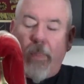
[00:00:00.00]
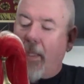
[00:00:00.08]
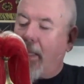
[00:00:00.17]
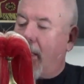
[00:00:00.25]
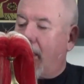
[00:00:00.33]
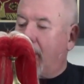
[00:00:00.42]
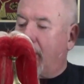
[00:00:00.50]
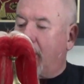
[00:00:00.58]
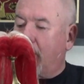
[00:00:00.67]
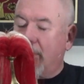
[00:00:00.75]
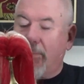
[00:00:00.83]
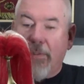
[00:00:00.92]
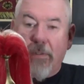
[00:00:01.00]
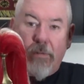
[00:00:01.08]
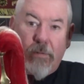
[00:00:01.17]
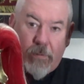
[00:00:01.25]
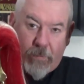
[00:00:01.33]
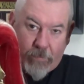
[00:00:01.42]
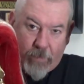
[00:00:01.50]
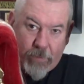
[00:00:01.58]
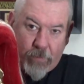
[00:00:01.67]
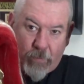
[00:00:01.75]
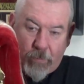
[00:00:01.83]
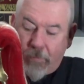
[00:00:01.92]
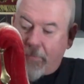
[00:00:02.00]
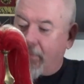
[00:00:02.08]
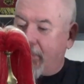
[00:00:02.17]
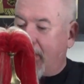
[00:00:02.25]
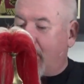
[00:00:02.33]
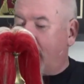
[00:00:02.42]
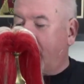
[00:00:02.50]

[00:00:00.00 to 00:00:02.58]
and which means it's much older. Now,